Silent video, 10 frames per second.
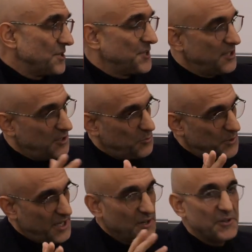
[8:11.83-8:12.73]
She said, look,
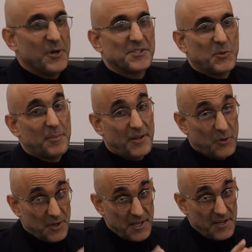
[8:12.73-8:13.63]
what are you going to do? I said, well, I'm going to
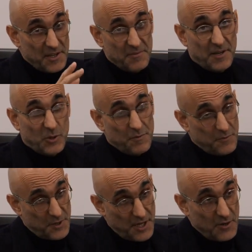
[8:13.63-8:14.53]
go to Kenya. I'll go
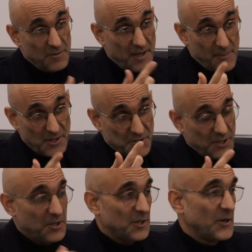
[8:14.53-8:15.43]
for a year, and I might stay
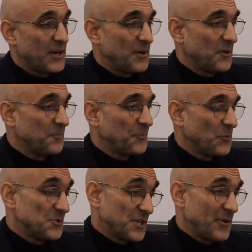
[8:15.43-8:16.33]
longer. I don't know.
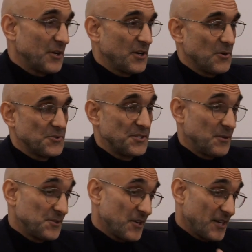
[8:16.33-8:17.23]
We'll see how it goes. She
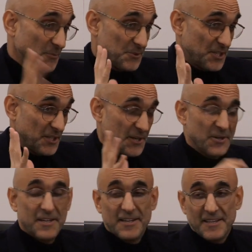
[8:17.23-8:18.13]
goes, all right, we'll see you
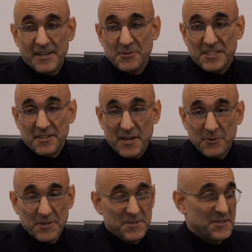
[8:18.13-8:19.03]
later. That was the end of that
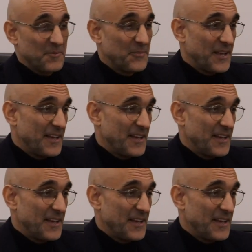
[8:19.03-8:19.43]
relationship.